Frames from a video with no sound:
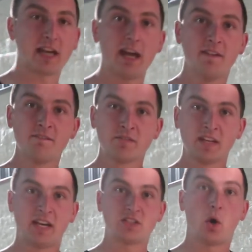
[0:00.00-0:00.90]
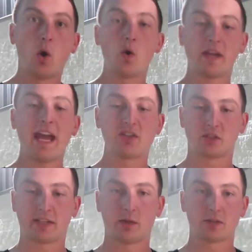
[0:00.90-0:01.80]
yeah, no, no, I've seen that before. The whole
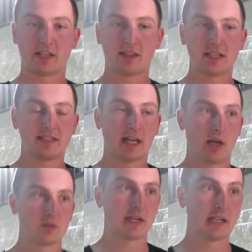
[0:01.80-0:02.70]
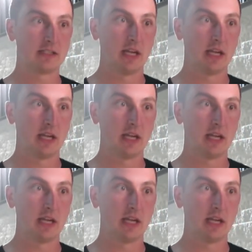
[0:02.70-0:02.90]
cage looked like it was like this thick, and yeah. I was like,